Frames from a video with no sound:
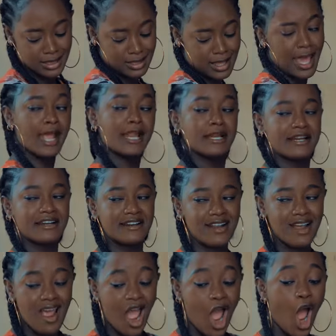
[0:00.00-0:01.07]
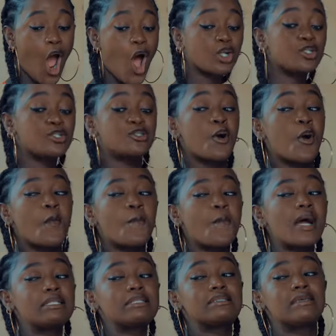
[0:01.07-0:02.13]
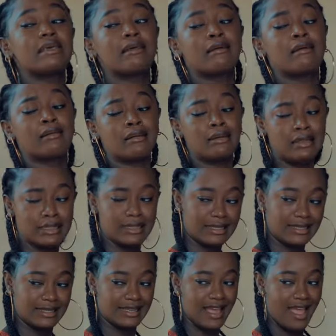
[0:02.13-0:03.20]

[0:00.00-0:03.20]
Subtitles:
then automatically